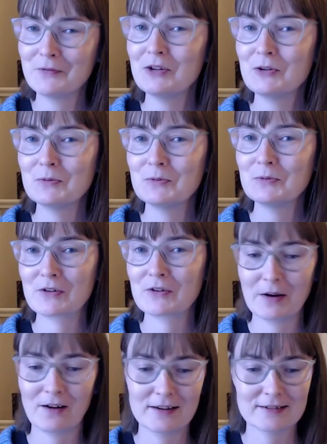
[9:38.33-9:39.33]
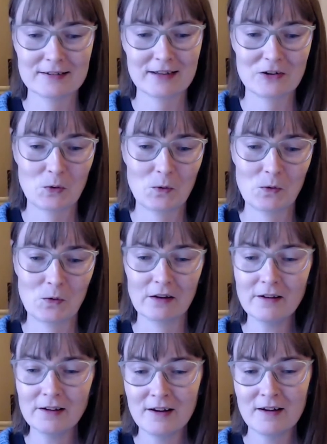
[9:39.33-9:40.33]
to rosemary essential
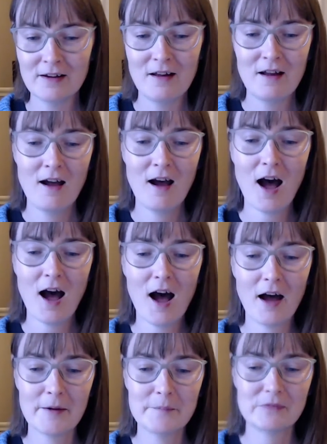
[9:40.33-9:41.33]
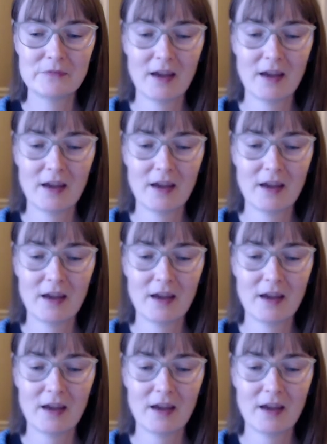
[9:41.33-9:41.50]
oil. In